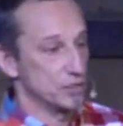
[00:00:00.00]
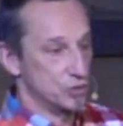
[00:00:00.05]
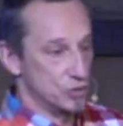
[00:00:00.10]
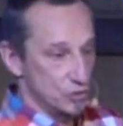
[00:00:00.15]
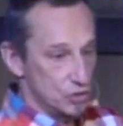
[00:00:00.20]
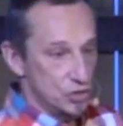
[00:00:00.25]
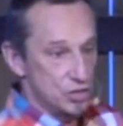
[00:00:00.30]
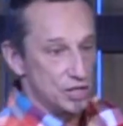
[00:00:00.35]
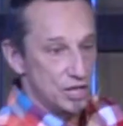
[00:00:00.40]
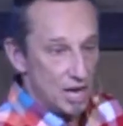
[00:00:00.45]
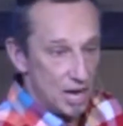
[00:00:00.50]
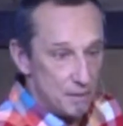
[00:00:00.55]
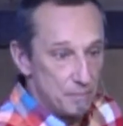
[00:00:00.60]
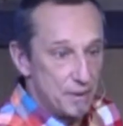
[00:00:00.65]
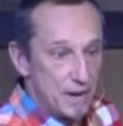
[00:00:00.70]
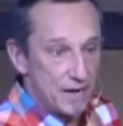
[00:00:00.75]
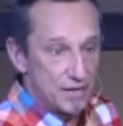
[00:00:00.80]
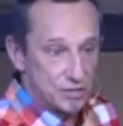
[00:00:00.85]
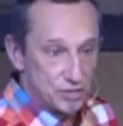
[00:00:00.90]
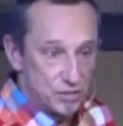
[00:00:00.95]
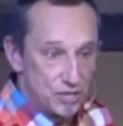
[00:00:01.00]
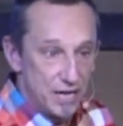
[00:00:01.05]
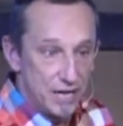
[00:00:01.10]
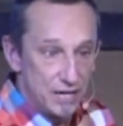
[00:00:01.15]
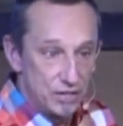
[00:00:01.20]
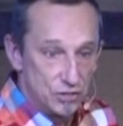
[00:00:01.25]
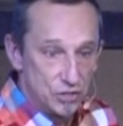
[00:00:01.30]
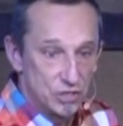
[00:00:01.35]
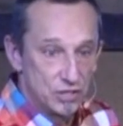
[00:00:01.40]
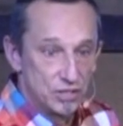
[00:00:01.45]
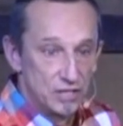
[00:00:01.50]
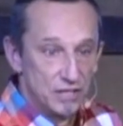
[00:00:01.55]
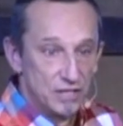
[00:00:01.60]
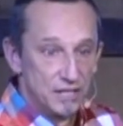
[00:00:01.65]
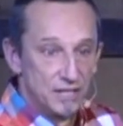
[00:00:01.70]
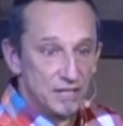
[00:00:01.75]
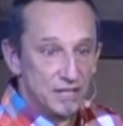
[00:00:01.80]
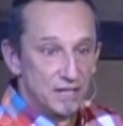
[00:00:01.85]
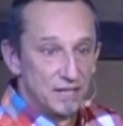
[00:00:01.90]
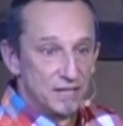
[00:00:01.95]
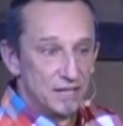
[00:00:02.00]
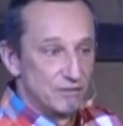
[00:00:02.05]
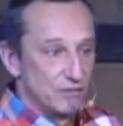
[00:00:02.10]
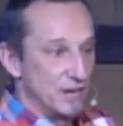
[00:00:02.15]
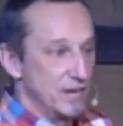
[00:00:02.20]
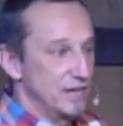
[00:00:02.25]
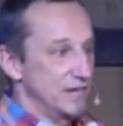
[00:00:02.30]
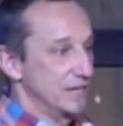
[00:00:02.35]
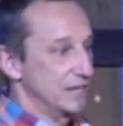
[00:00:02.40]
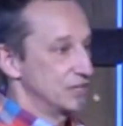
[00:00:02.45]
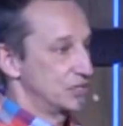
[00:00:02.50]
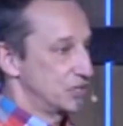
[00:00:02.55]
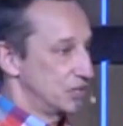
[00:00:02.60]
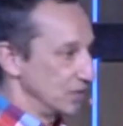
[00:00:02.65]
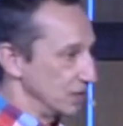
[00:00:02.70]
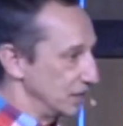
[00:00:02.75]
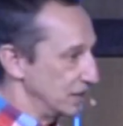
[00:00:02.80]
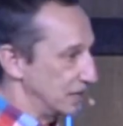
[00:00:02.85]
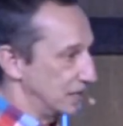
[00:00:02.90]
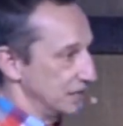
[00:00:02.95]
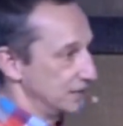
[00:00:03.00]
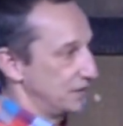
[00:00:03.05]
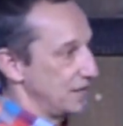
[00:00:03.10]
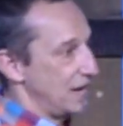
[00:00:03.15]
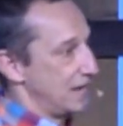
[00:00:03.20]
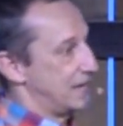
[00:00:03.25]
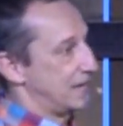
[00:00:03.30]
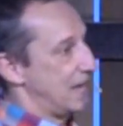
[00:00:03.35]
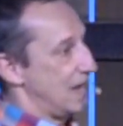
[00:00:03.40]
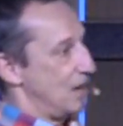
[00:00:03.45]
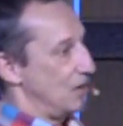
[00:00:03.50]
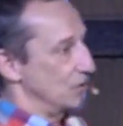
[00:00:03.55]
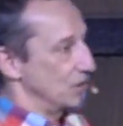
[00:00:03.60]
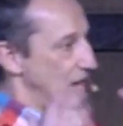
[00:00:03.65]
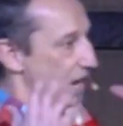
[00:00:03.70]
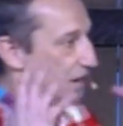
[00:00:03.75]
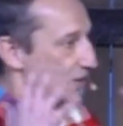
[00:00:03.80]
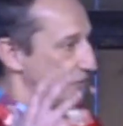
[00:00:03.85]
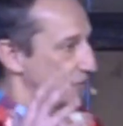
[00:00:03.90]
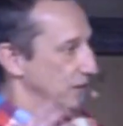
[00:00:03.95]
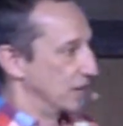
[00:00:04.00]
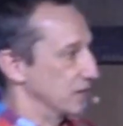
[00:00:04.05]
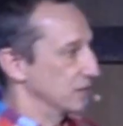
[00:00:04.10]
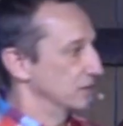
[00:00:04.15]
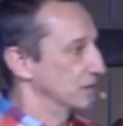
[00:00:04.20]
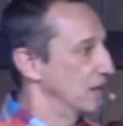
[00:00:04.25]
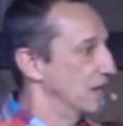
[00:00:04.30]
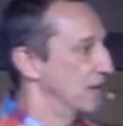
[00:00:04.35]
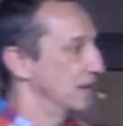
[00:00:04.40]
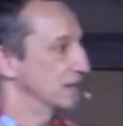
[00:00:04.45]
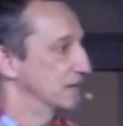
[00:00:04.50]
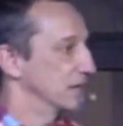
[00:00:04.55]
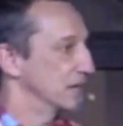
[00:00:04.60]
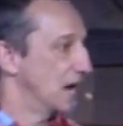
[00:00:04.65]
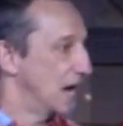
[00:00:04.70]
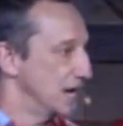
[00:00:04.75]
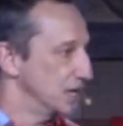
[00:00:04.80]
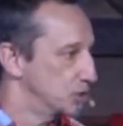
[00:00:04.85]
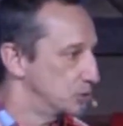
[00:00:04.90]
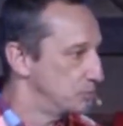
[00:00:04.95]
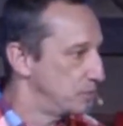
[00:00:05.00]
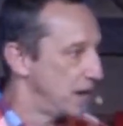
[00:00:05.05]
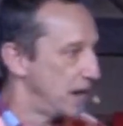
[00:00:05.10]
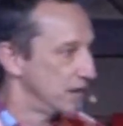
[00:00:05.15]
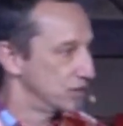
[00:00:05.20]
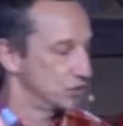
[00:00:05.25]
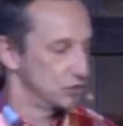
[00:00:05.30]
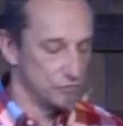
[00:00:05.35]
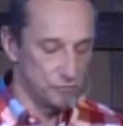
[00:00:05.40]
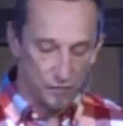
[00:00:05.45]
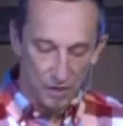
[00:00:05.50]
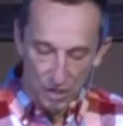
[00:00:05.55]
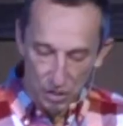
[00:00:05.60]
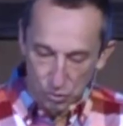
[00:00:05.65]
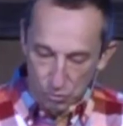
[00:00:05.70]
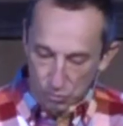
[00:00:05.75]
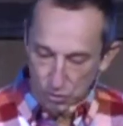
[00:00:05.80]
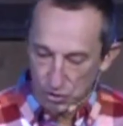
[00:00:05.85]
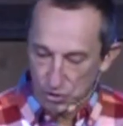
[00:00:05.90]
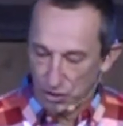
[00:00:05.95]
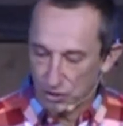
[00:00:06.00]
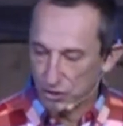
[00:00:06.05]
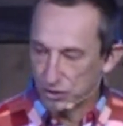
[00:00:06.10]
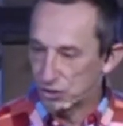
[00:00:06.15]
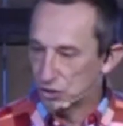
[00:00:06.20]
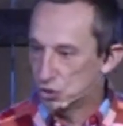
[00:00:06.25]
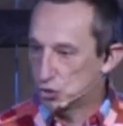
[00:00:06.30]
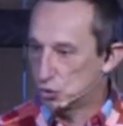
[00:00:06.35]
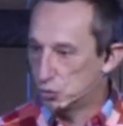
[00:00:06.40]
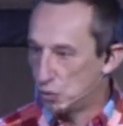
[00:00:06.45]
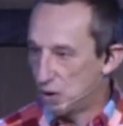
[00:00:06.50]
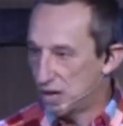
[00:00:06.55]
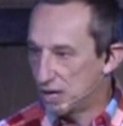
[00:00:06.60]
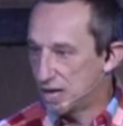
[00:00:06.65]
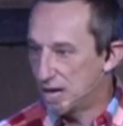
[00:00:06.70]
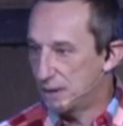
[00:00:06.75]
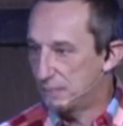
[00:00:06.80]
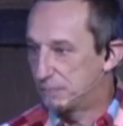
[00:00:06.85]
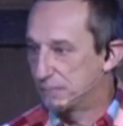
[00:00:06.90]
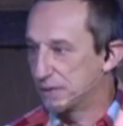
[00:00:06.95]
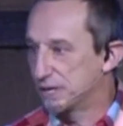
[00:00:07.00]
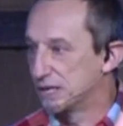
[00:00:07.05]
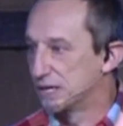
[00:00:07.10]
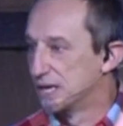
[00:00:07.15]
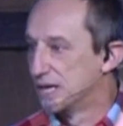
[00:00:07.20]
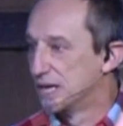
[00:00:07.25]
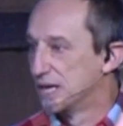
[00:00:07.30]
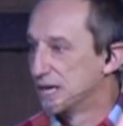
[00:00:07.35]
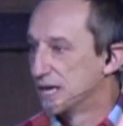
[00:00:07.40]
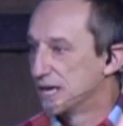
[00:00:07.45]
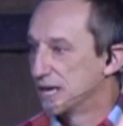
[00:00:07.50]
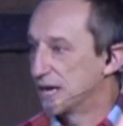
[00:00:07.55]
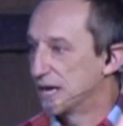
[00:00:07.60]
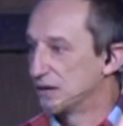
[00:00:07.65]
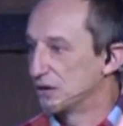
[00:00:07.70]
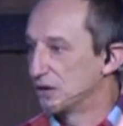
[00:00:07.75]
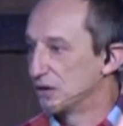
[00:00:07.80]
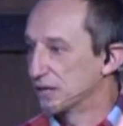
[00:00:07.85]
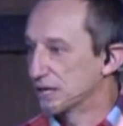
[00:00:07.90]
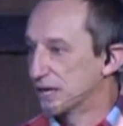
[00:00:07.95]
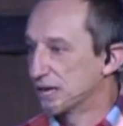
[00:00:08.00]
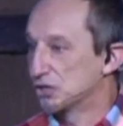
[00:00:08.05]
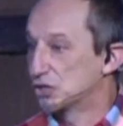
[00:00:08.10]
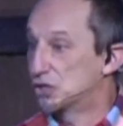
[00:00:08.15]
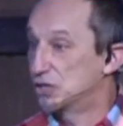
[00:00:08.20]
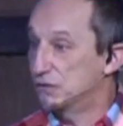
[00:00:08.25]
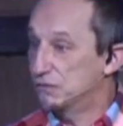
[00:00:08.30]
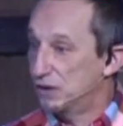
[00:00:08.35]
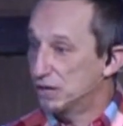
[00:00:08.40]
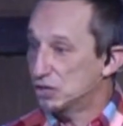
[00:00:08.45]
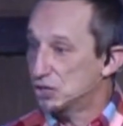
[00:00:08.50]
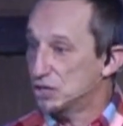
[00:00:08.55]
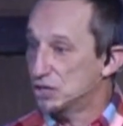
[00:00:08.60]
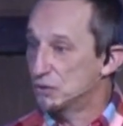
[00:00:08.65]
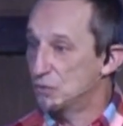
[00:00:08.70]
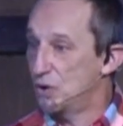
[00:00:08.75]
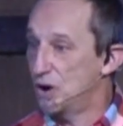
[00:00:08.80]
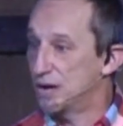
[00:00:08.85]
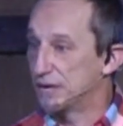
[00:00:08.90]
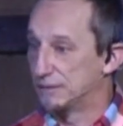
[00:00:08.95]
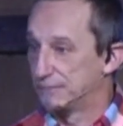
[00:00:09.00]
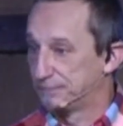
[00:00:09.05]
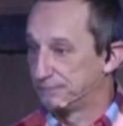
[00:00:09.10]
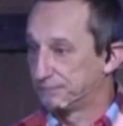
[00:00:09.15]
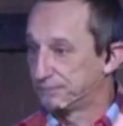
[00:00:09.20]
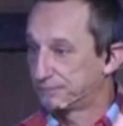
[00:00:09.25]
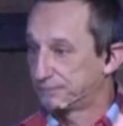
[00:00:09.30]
As soon as she got backstage, right, instantly get that gown off and, and get ice packs. Her face was starting to swell up and, and all that kind of She eventually won.